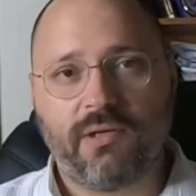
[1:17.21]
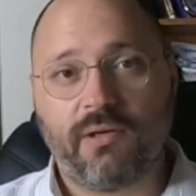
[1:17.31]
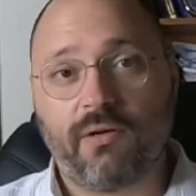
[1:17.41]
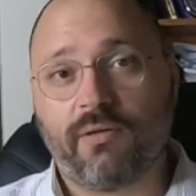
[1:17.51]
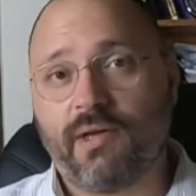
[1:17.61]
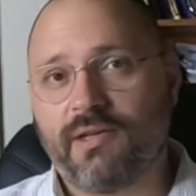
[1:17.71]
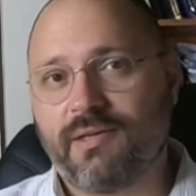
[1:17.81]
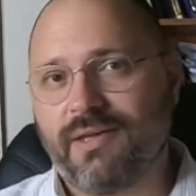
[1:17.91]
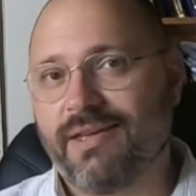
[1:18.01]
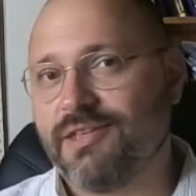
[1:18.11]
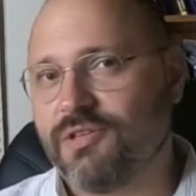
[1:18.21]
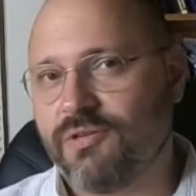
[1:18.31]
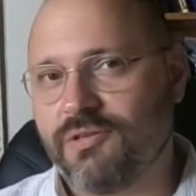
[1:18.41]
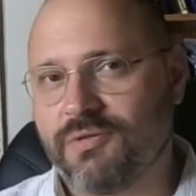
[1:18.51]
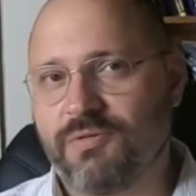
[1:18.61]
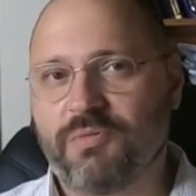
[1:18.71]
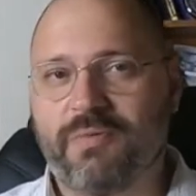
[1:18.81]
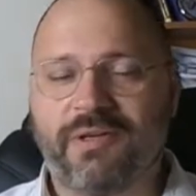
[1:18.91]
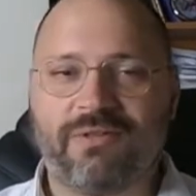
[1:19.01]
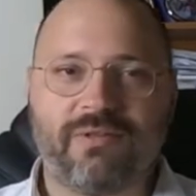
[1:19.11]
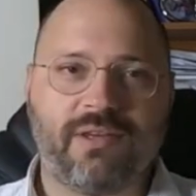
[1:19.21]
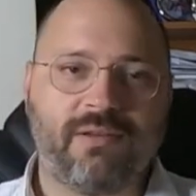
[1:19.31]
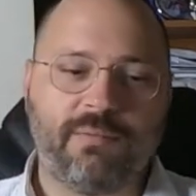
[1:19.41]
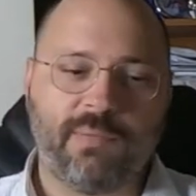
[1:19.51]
recognized as a terrorist groups by Turkey,